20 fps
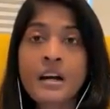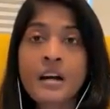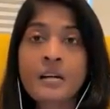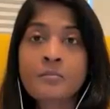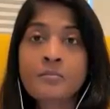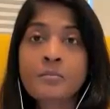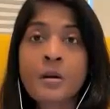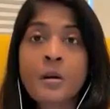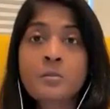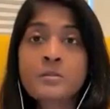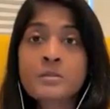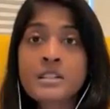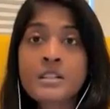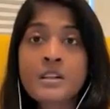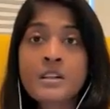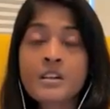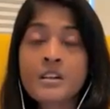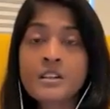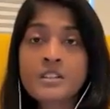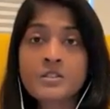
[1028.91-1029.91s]
I'm probably
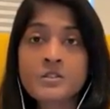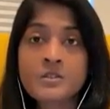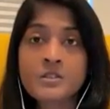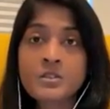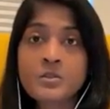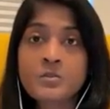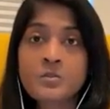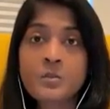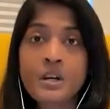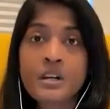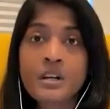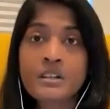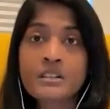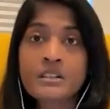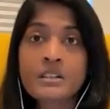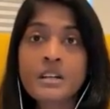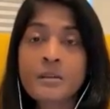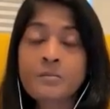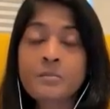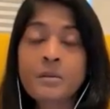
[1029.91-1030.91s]
not going to do this
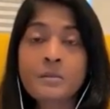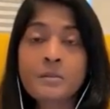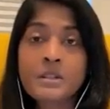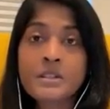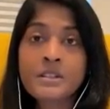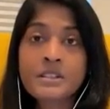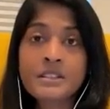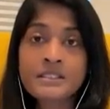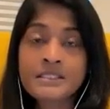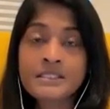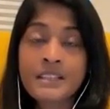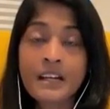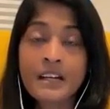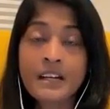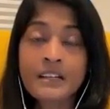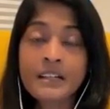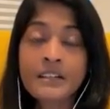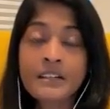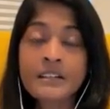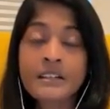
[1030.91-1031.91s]
well, I'm probably going to
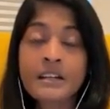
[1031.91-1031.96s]
suck,